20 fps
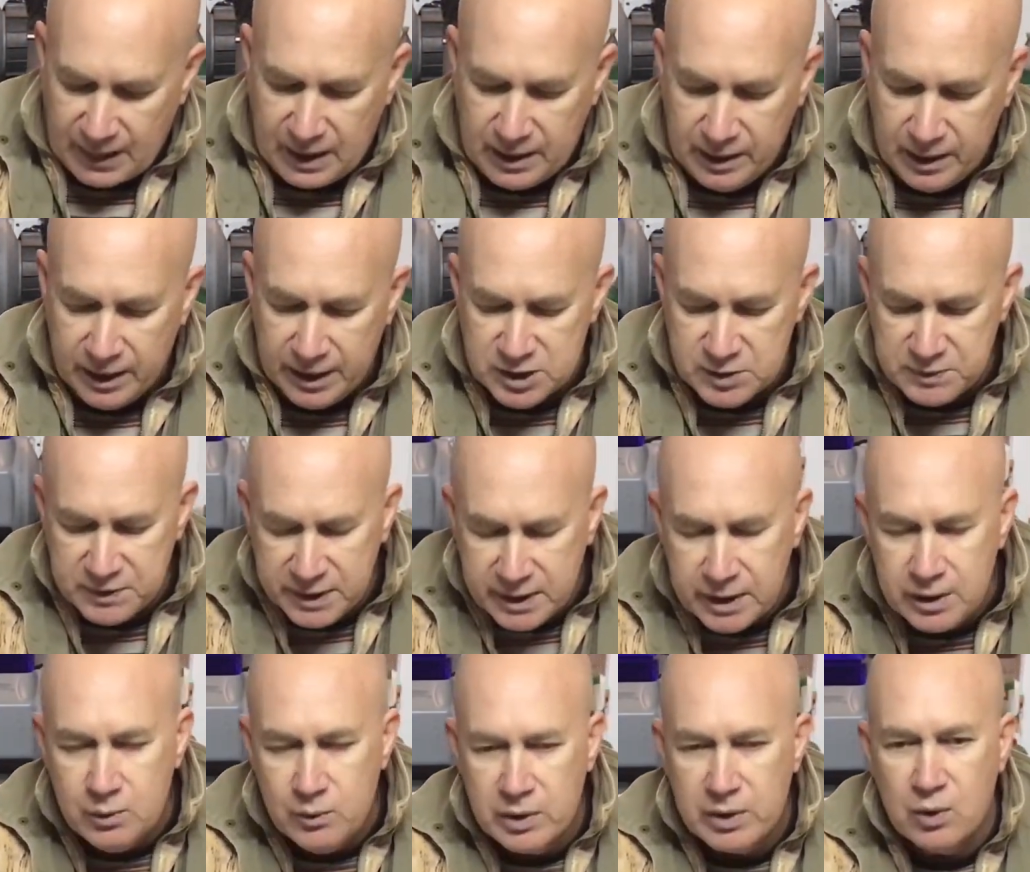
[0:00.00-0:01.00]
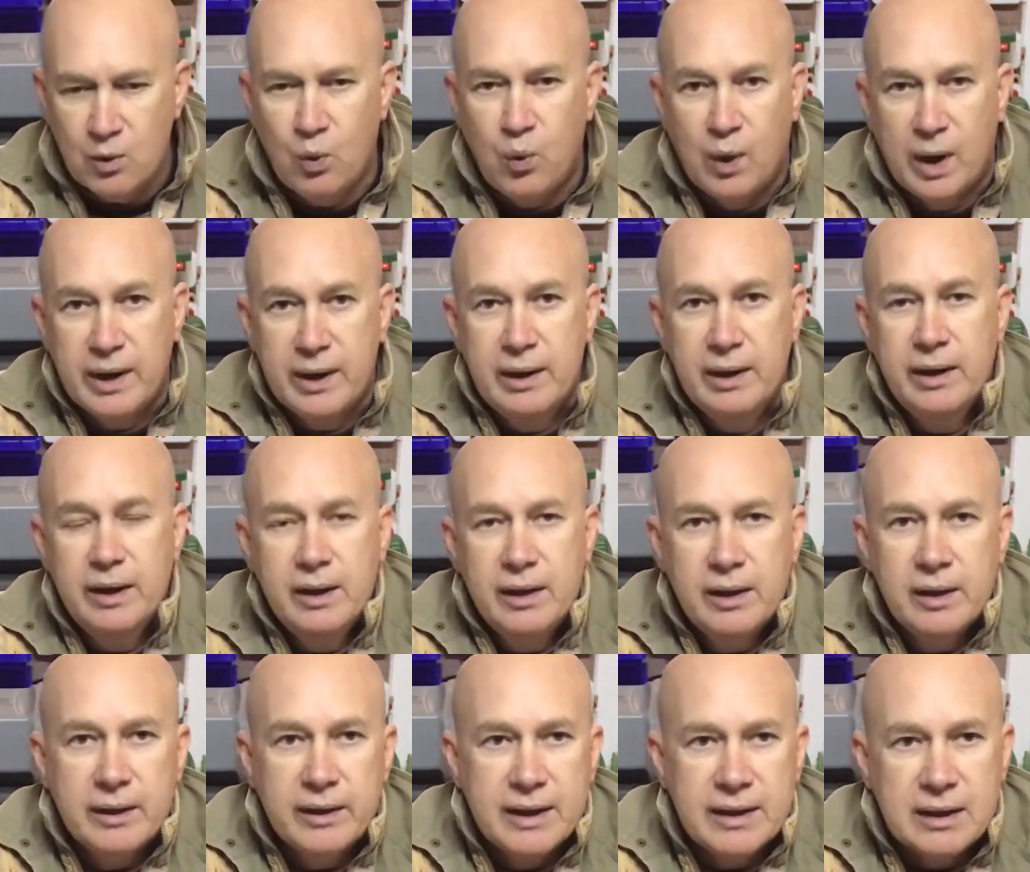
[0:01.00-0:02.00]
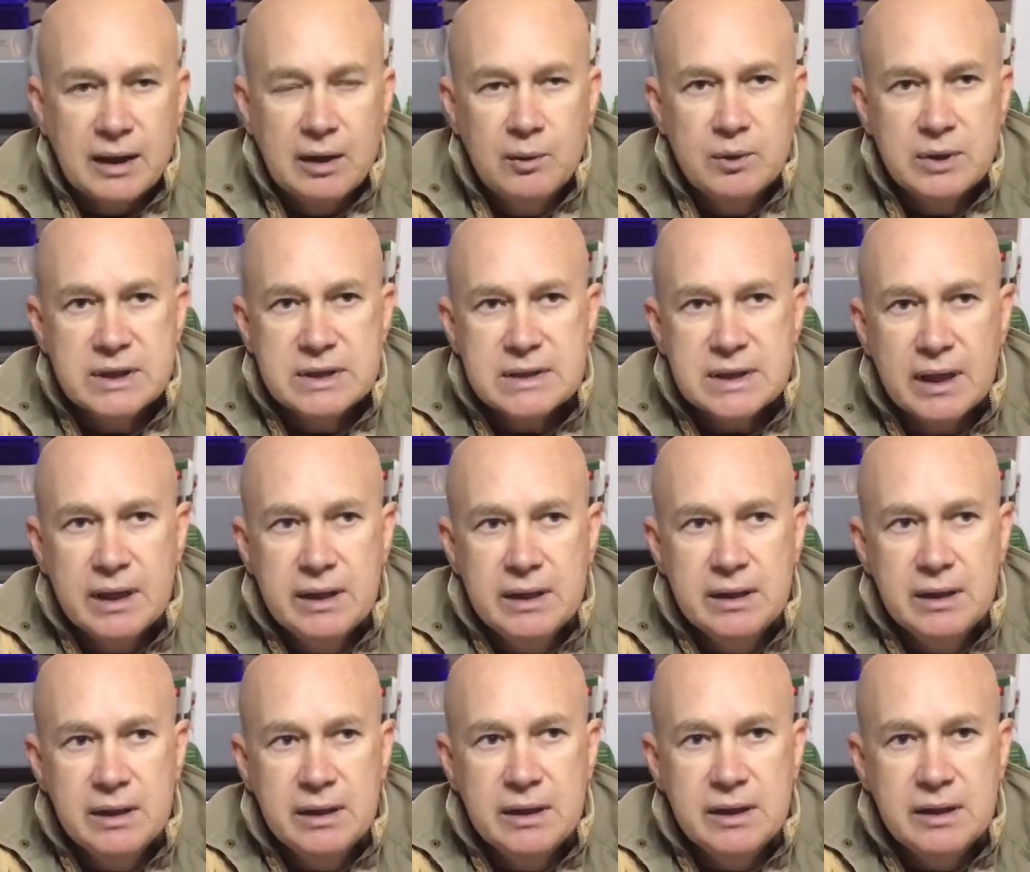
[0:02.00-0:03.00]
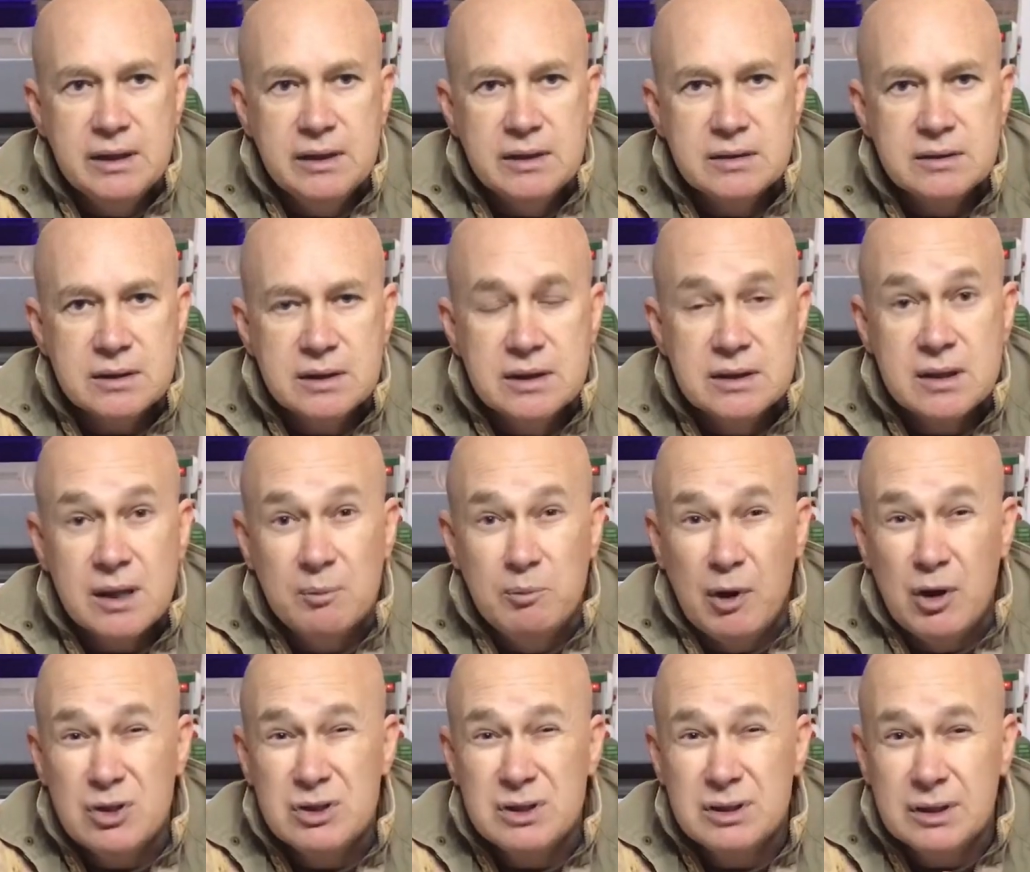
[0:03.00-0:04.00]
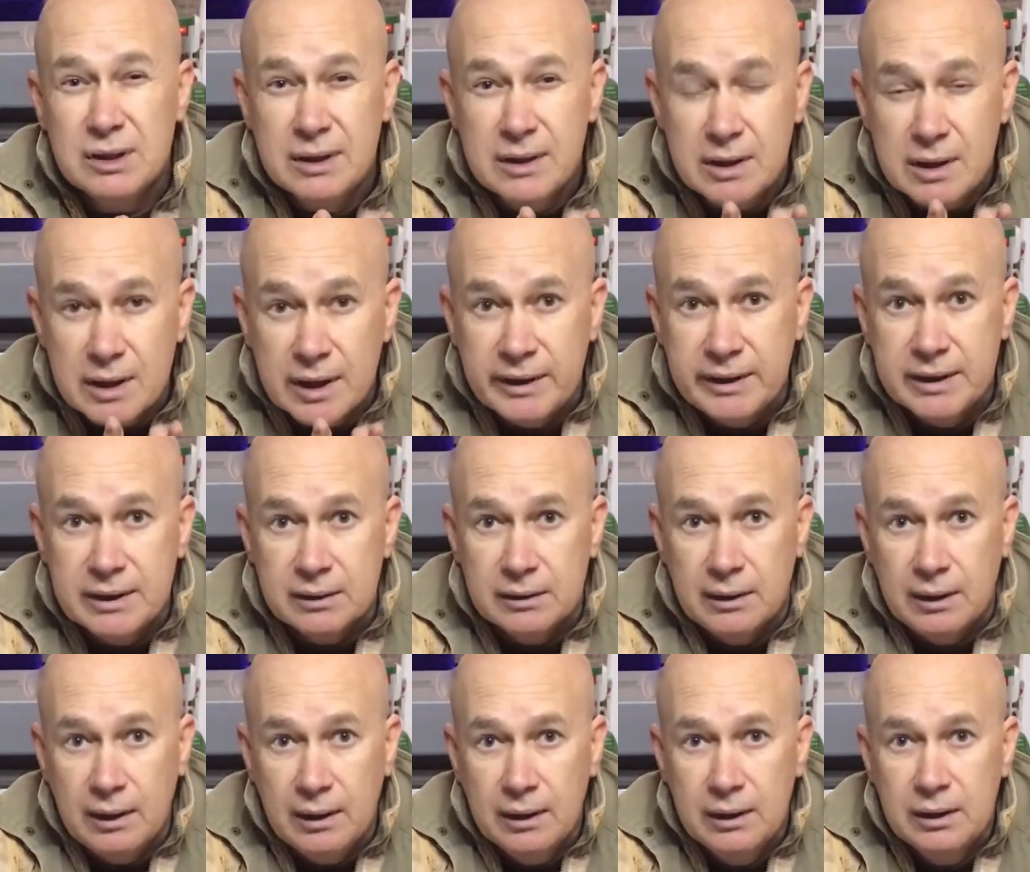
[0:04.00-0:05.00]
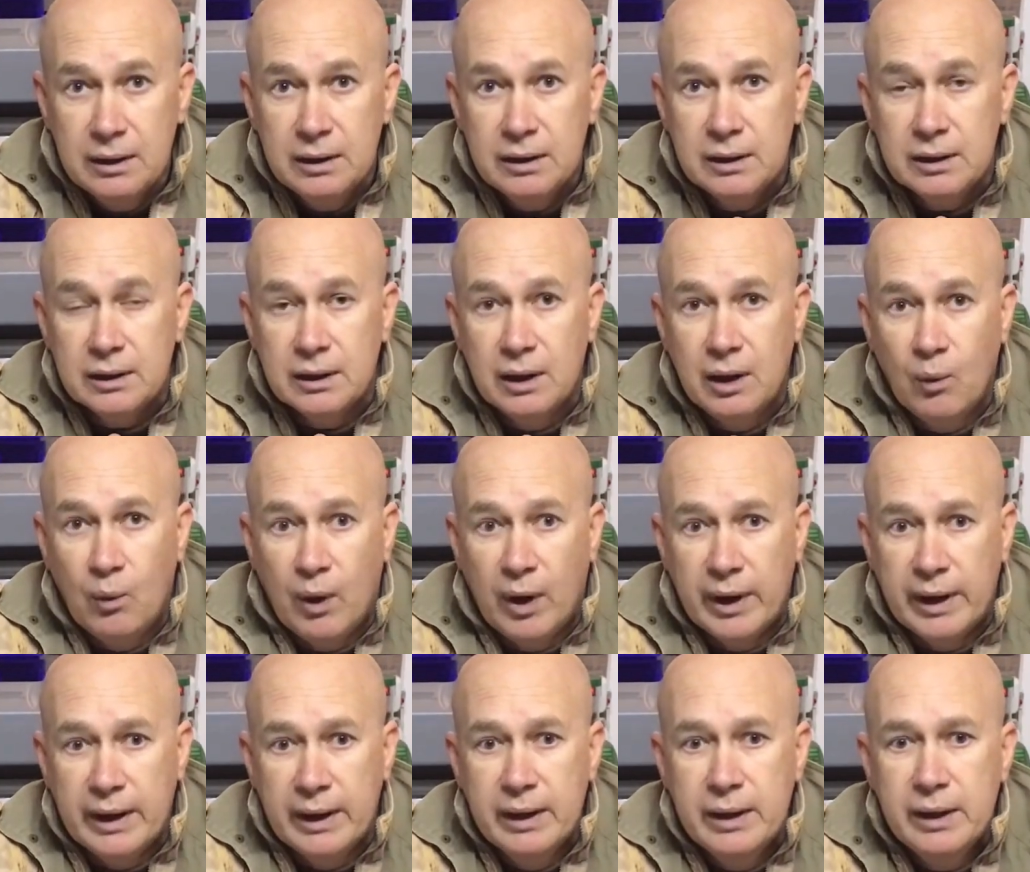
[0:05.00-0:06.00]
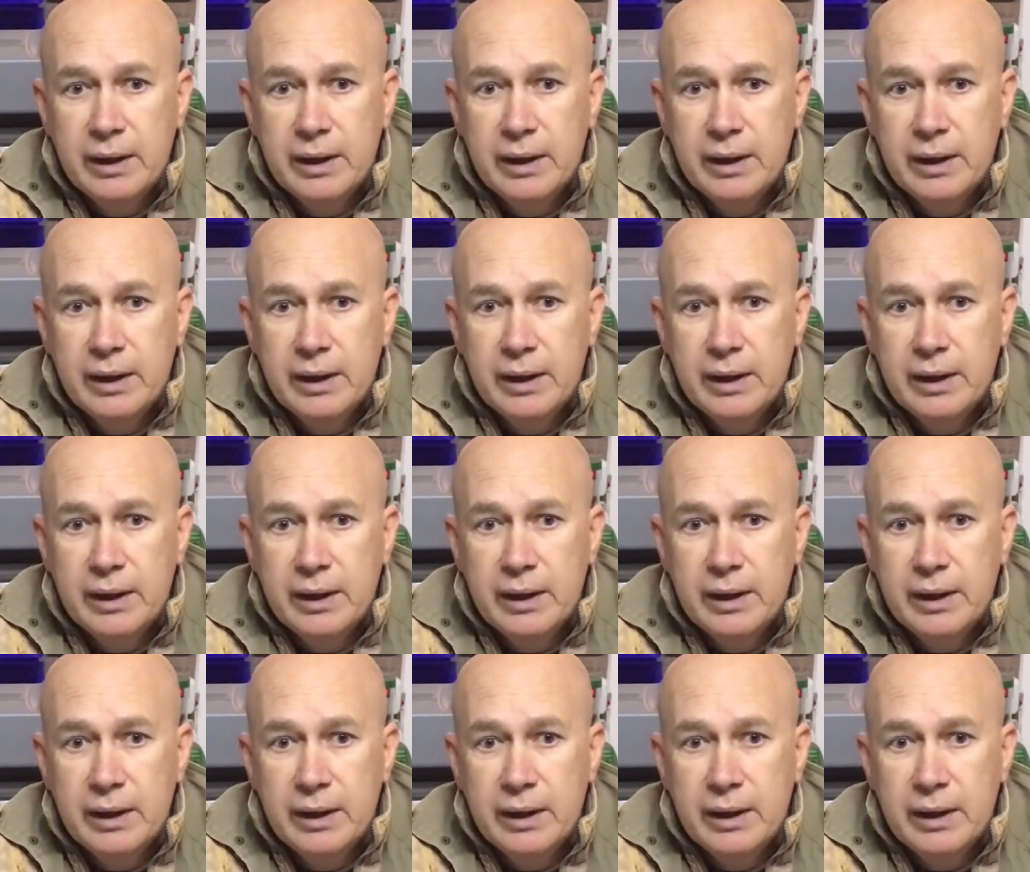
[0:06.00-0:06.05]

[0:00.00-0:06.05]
Let's begin with the one that I would say is the most critical one.